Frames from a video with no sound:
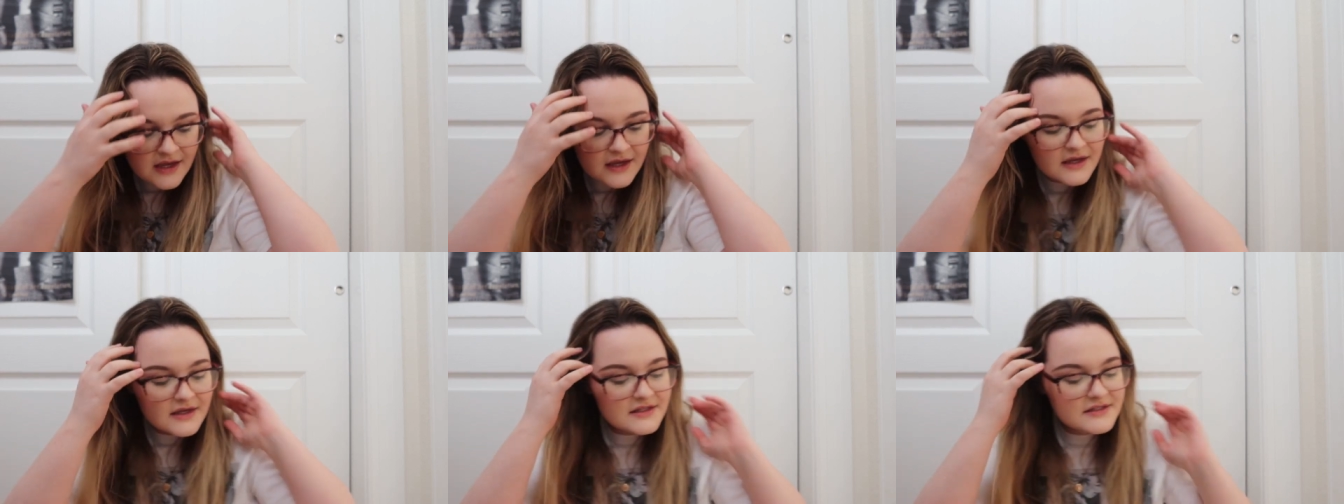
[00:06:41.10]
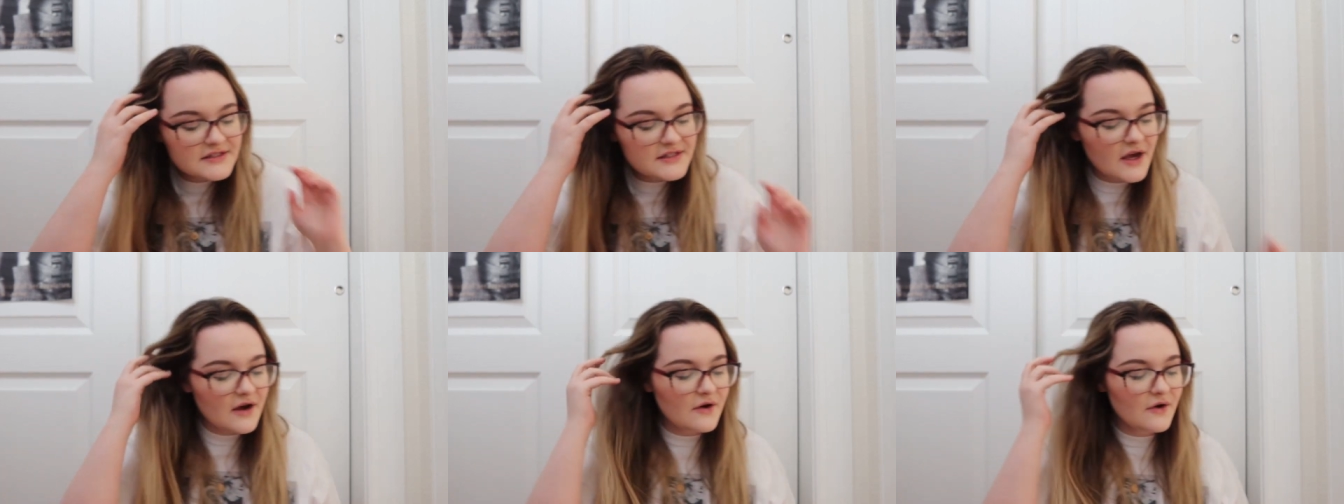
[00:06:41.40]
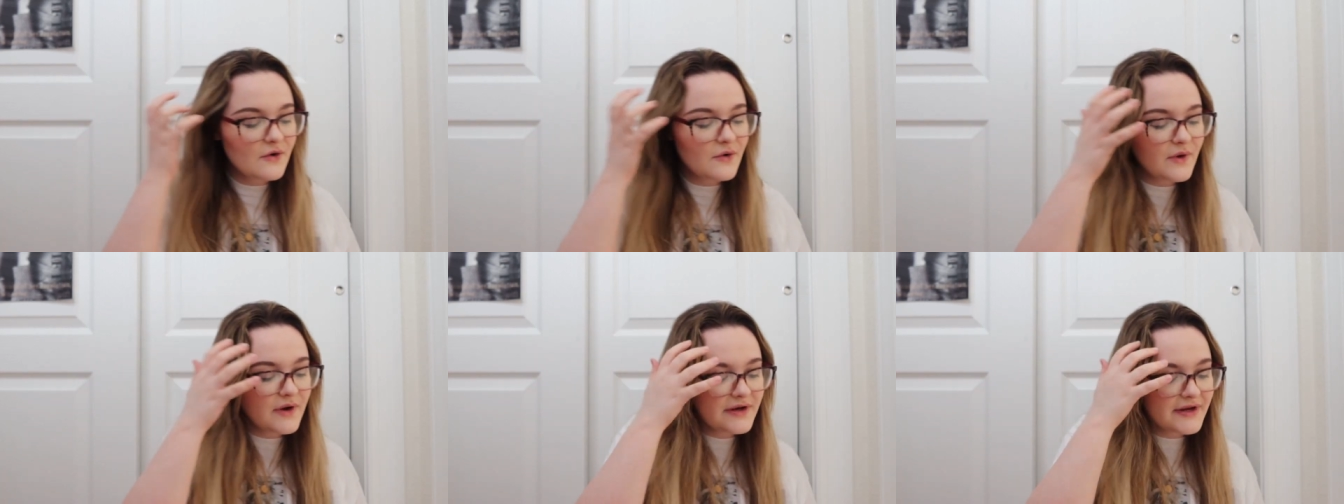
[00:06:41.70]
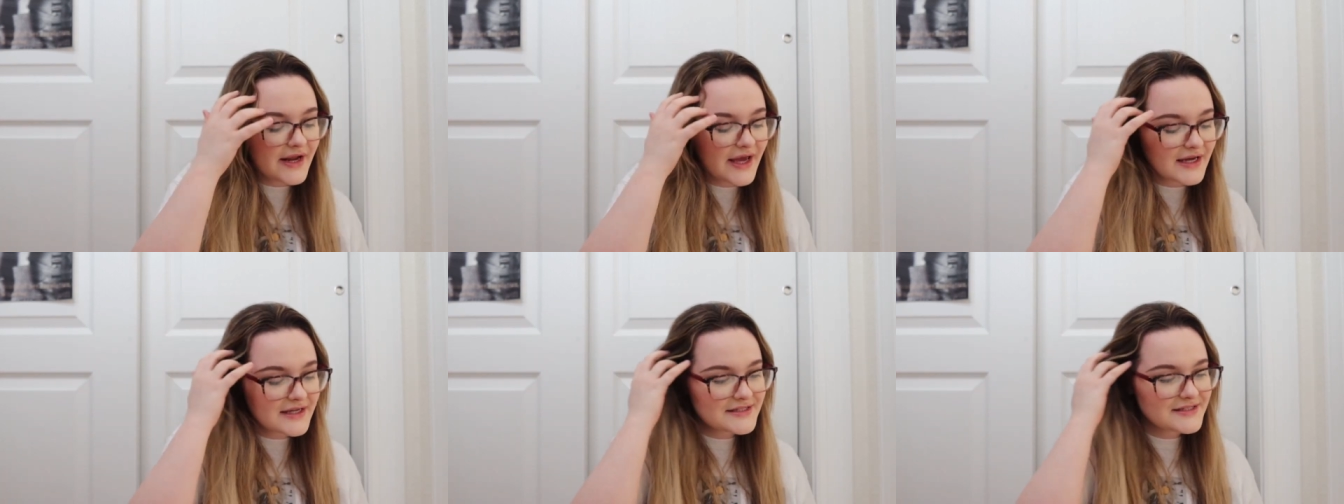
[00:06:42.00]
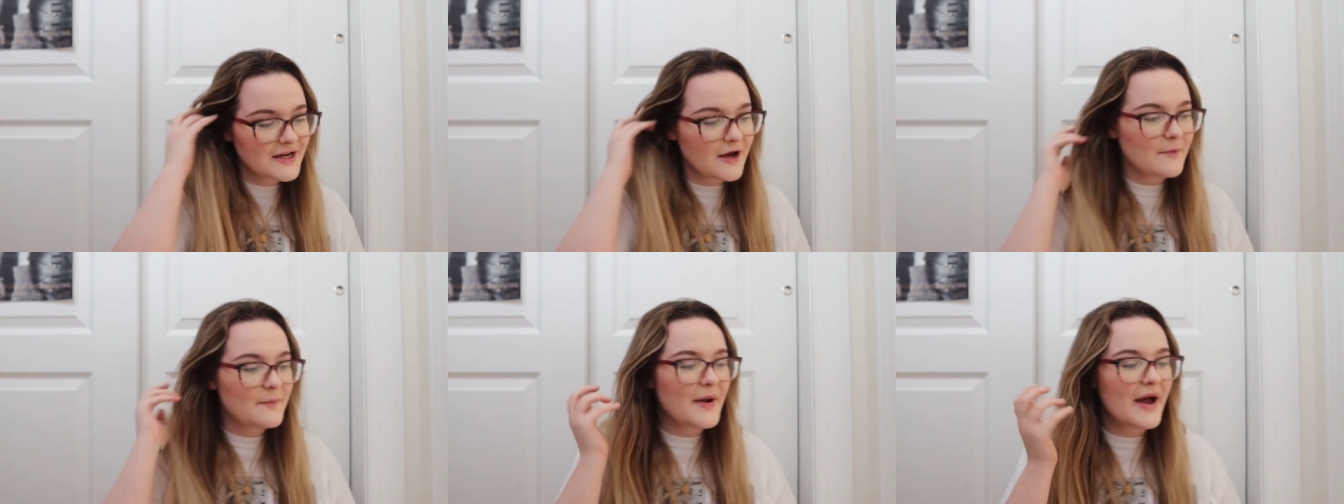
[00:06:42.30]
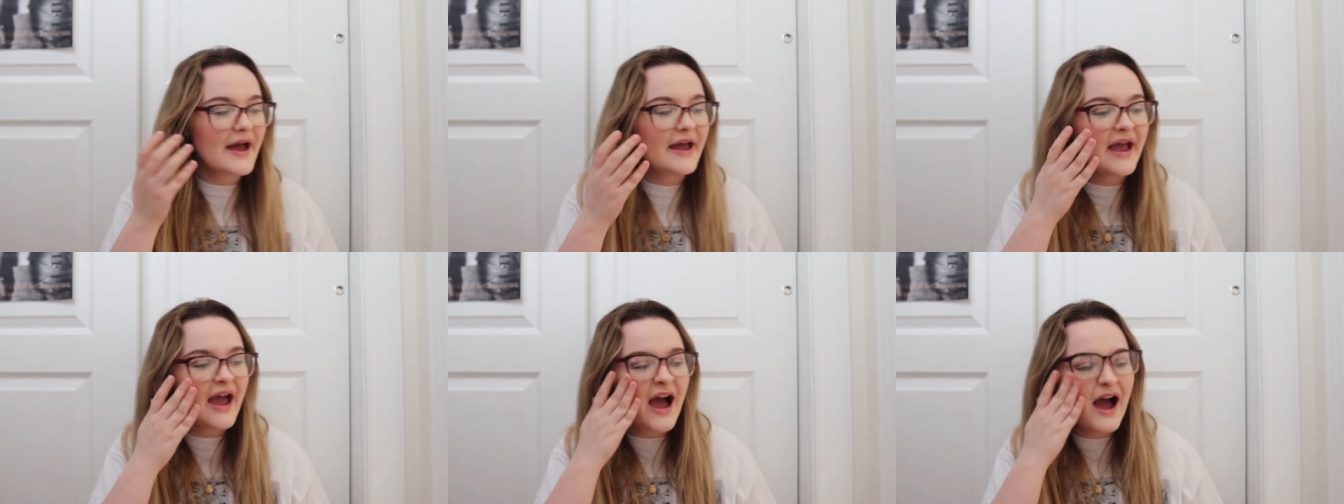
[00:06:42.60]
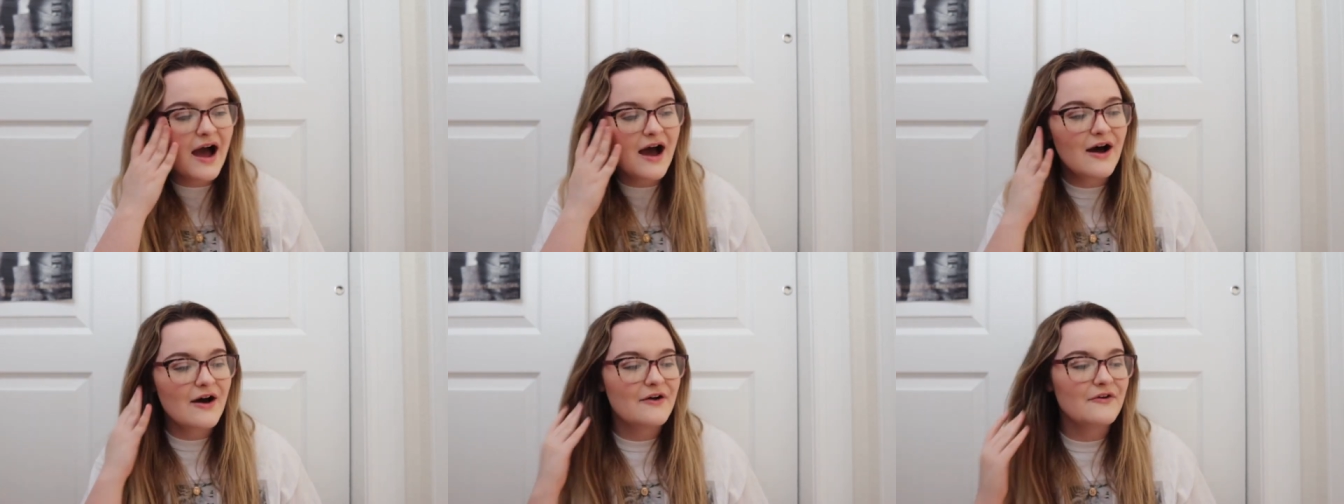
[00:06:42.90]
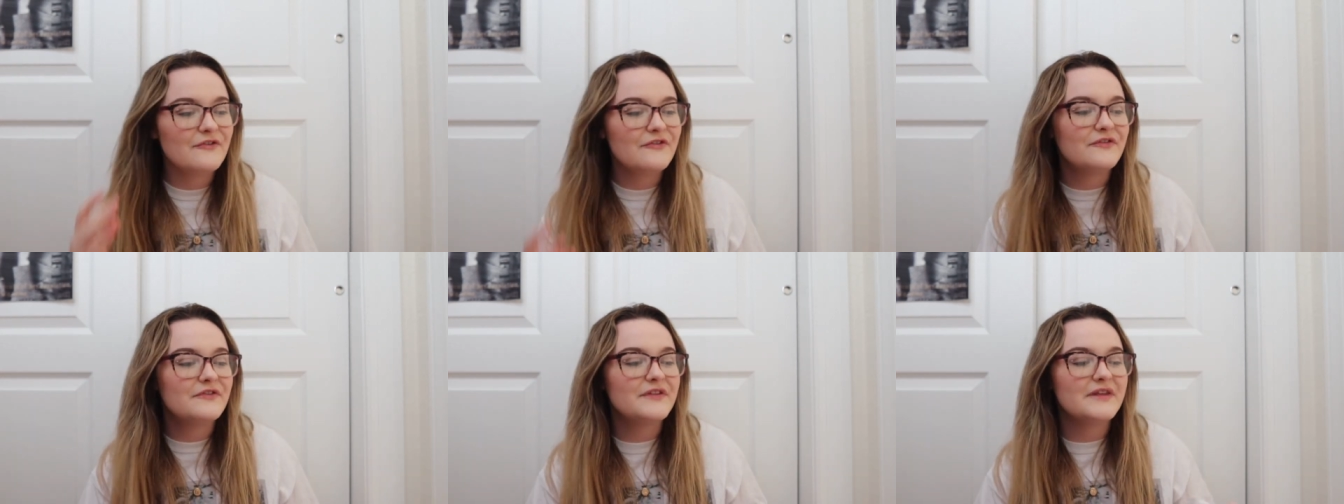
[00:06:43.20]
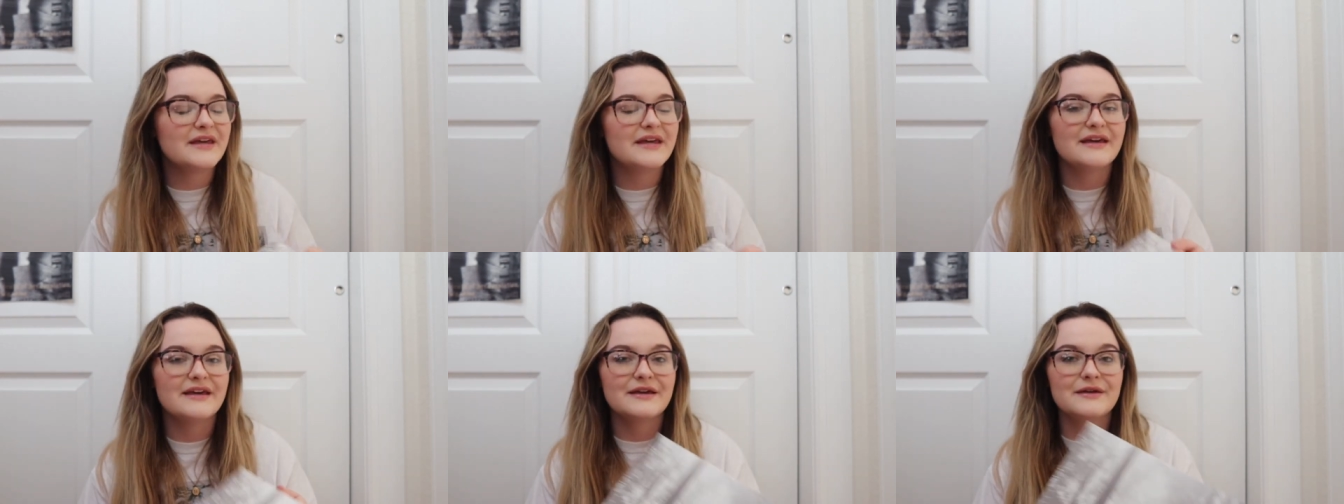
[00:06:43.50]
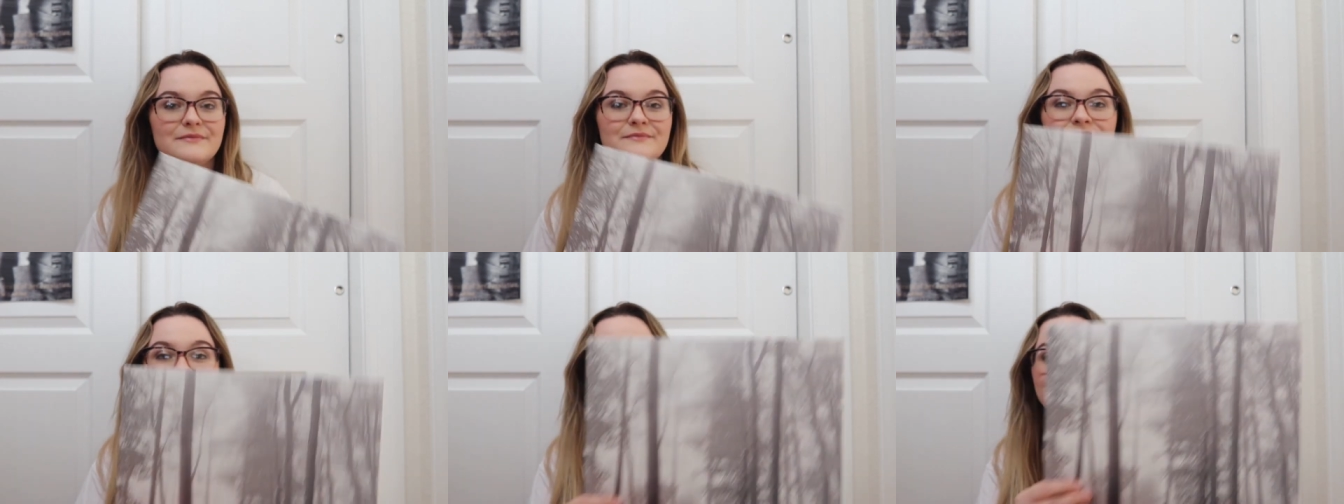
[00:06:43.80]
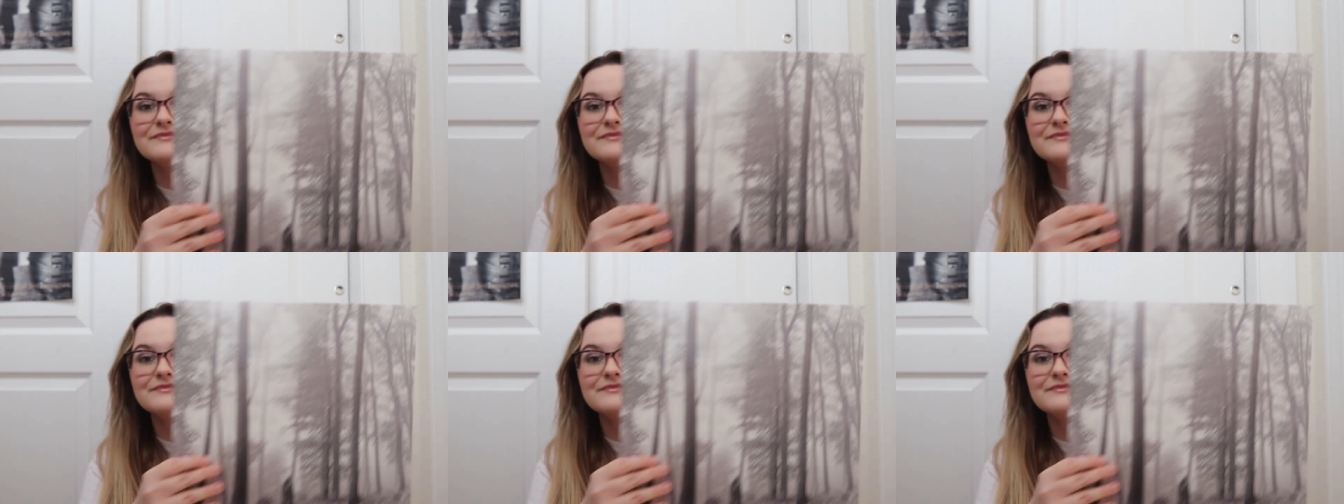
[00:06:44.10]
so next up i have the